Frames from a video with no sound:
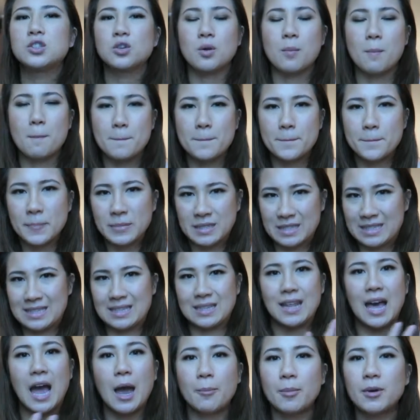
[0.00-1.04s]
You can
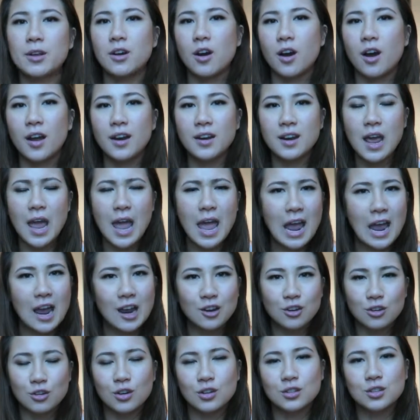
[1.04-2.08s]
slap it on
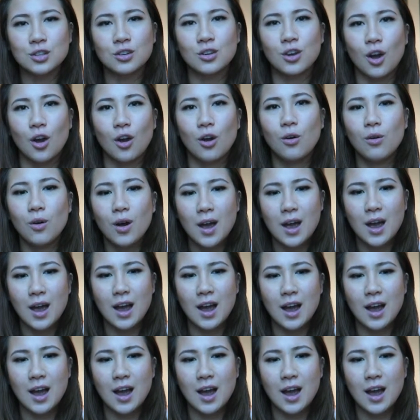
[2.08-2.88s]
and you're good to go.